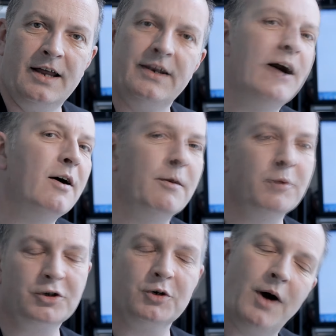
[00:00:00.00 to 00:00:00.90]
Now, I'm
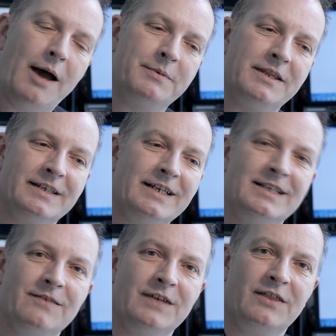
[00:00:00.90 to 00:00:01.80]
not sure what happened to the
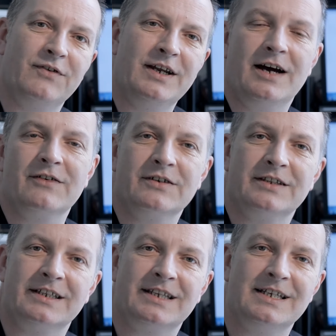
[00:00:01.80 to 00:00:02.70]
D7300
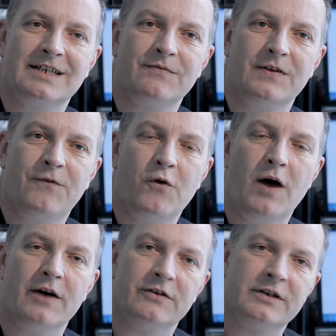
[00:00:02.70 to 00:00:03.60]
and the
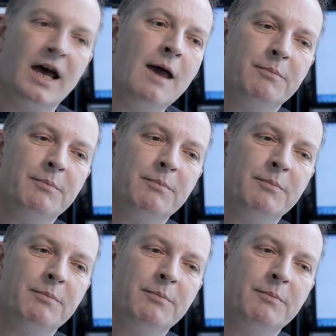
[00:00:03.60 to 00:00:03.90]
D7400,